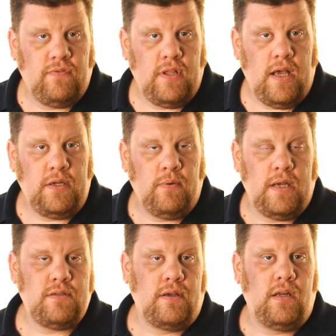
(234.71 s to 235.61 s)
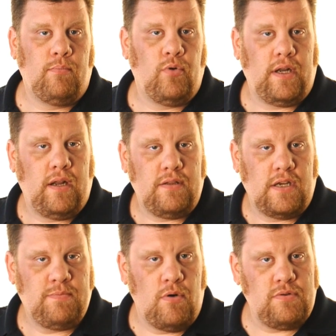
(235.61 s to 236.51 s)
for that, you actually end up bringing that
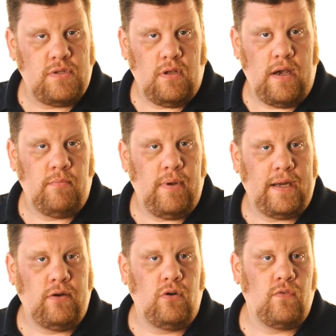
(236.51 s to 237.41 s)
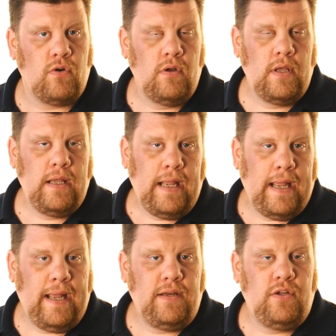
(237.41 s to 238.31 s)
exposure slider back over
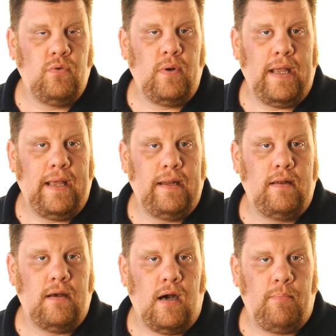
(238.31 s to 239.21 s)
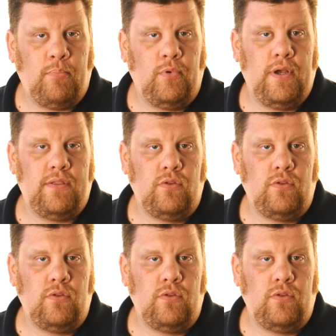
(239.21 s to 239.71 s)
and you end up with